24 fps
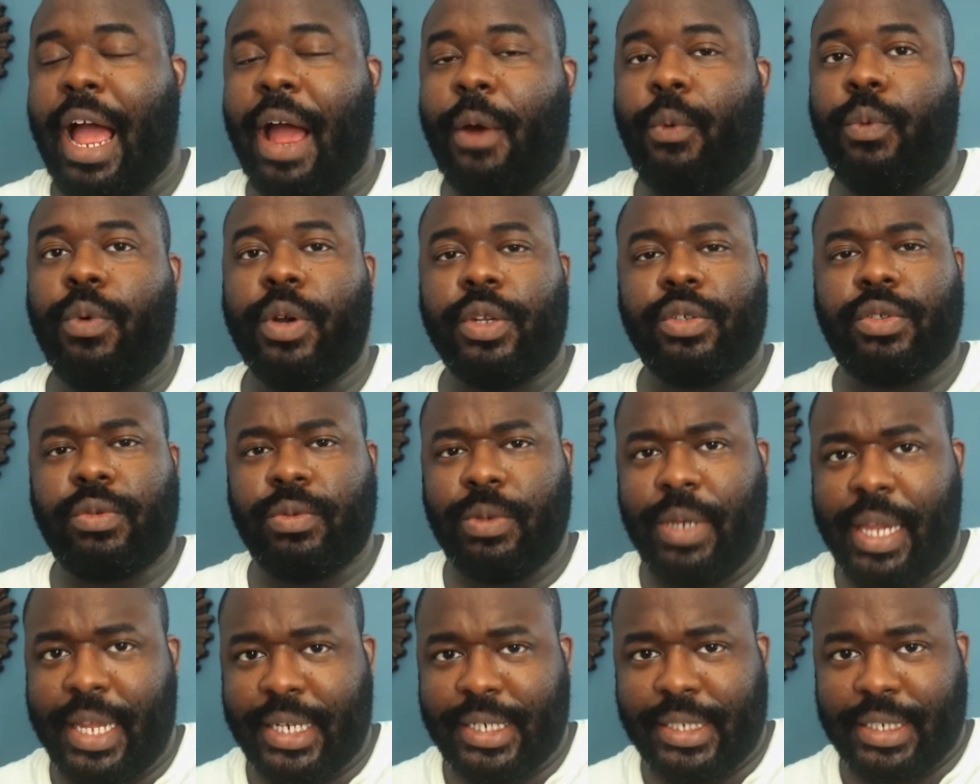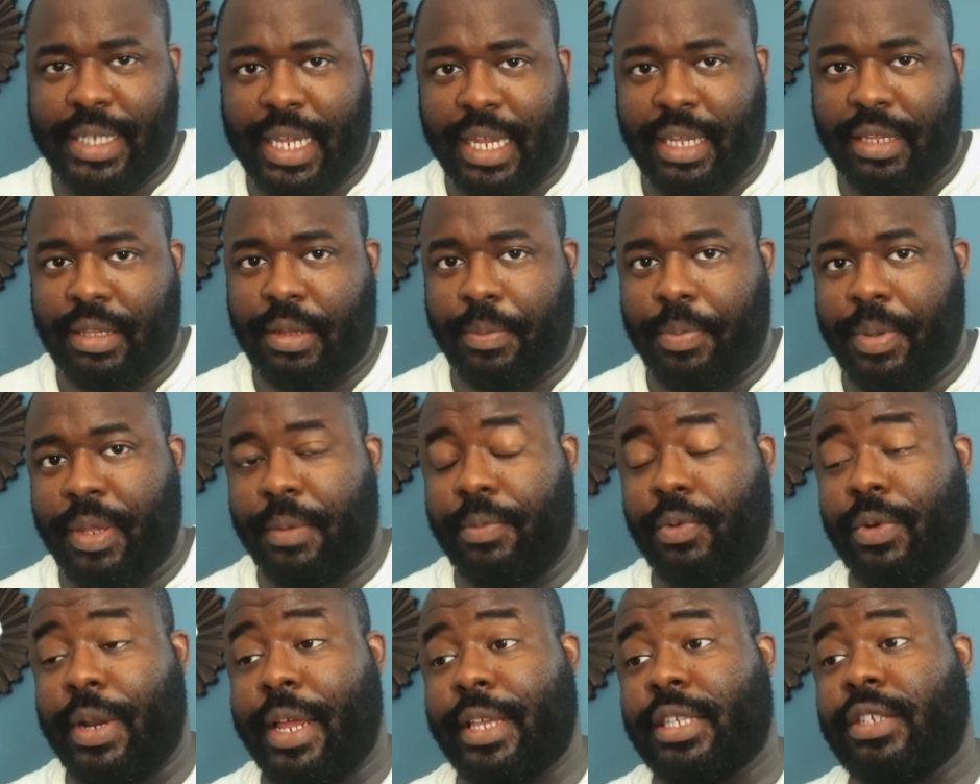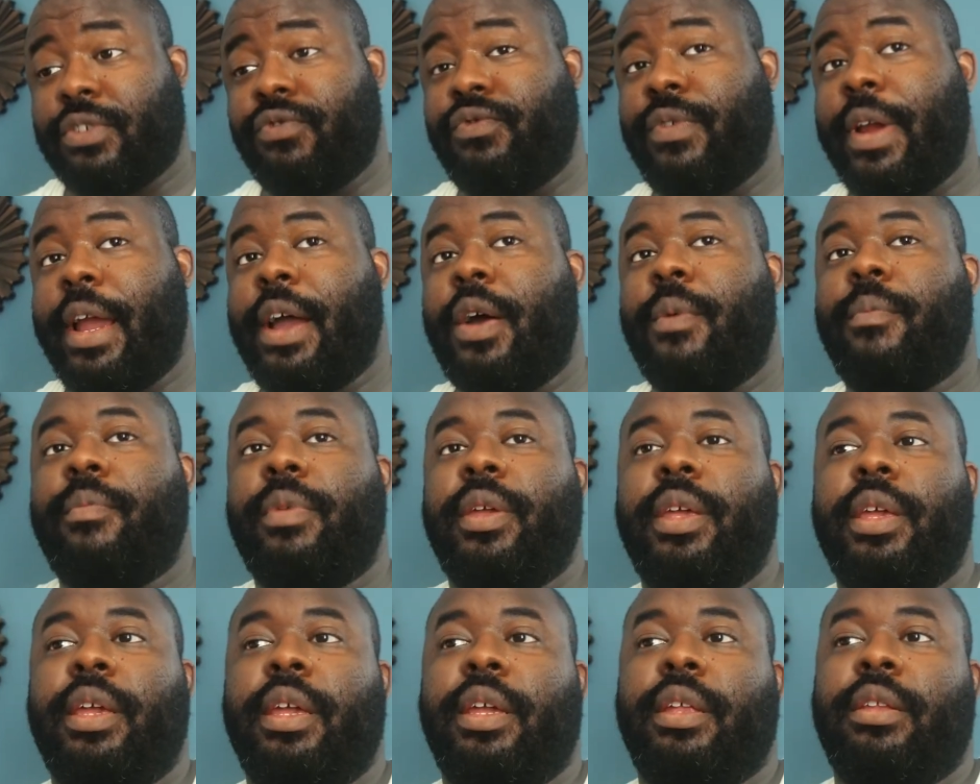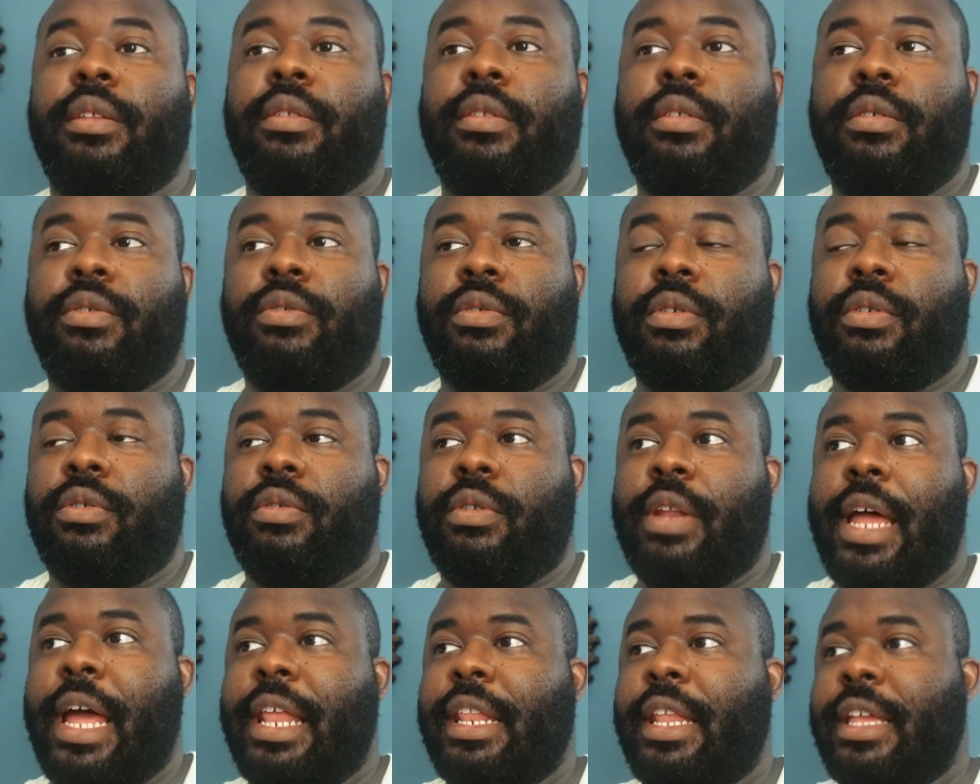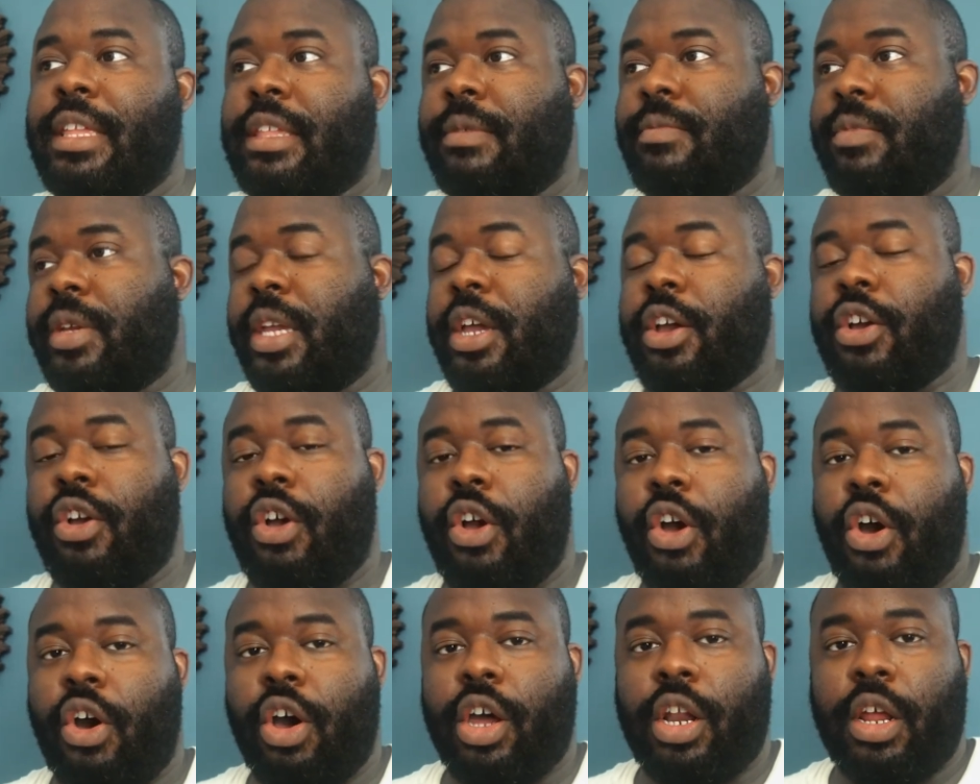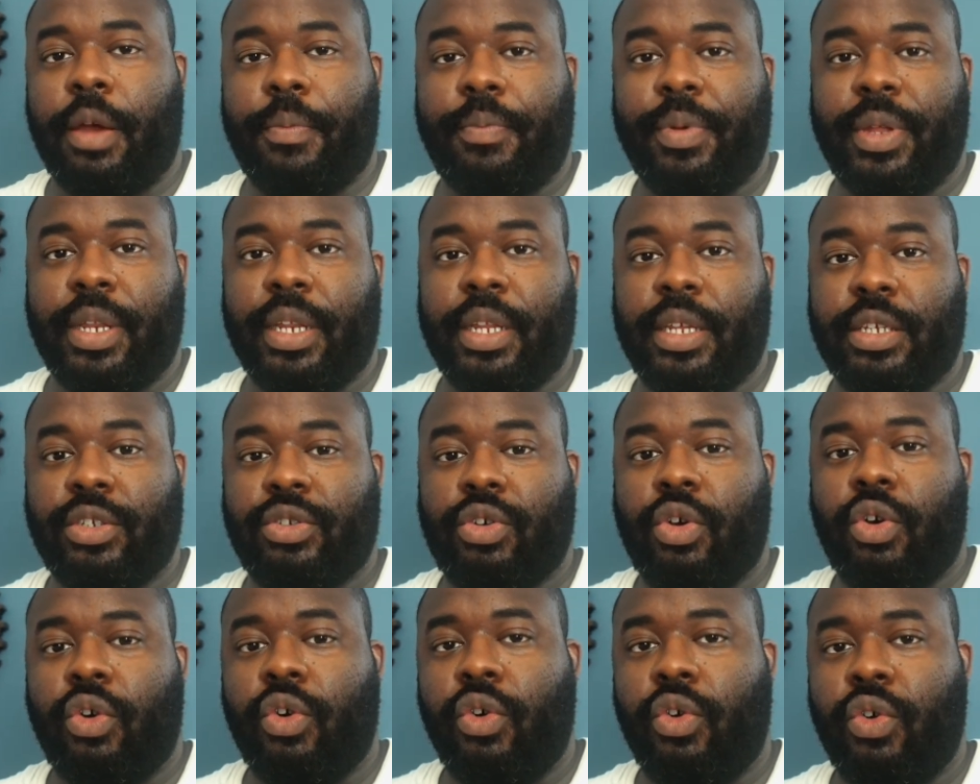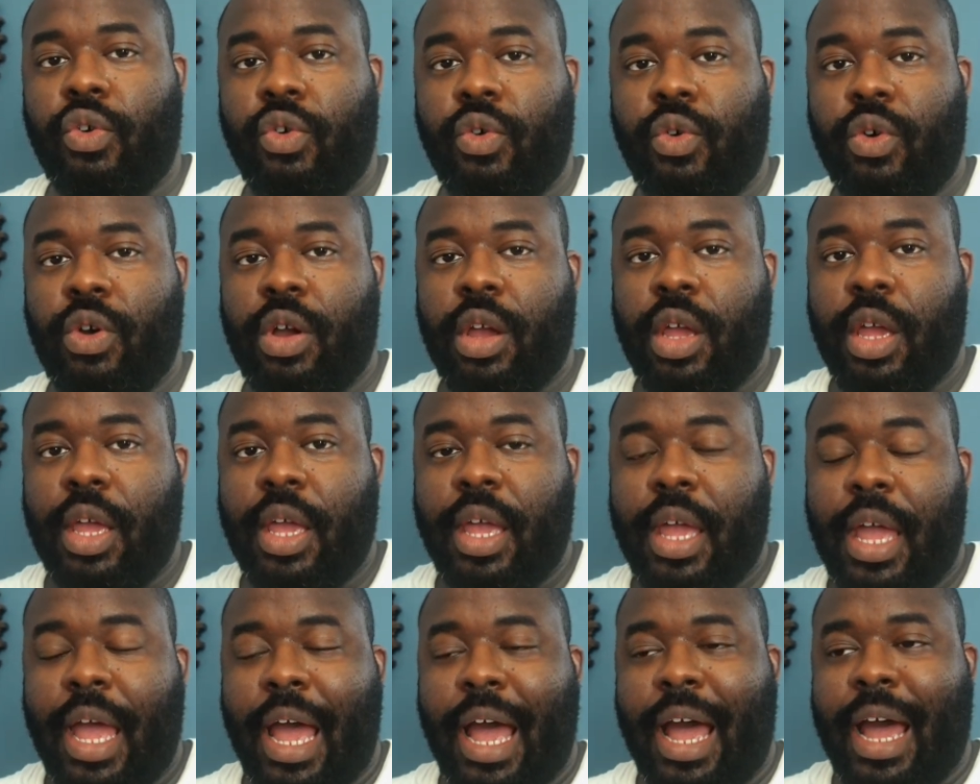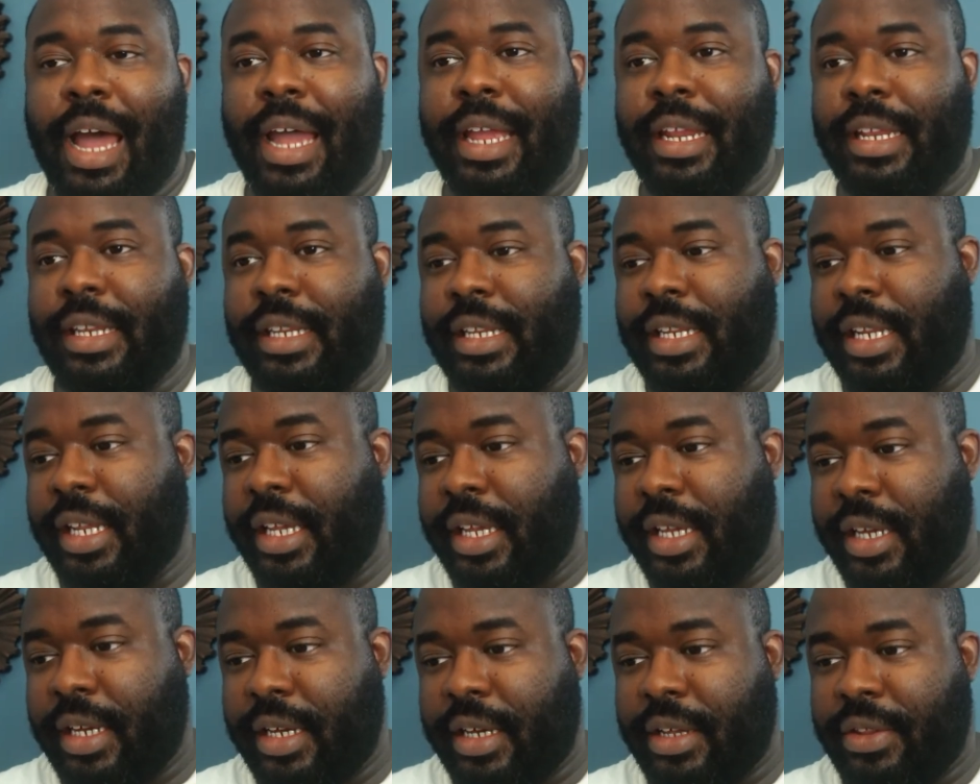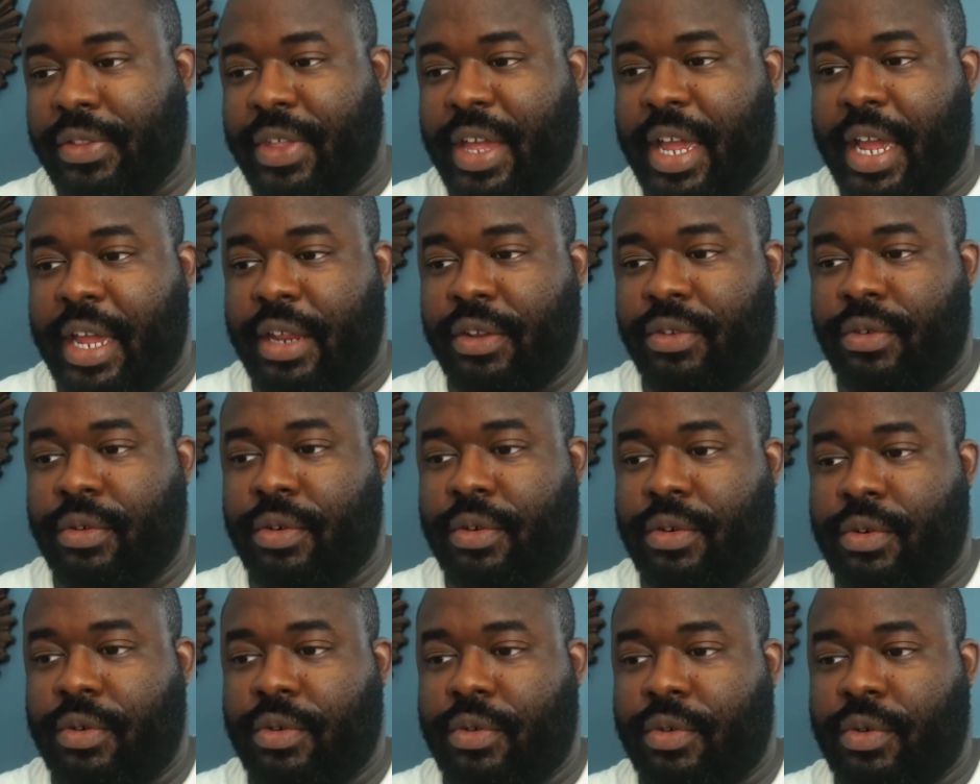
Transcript: I want to educate the people that's around me and, you know, not let them get caught up in this whole idea that, you know,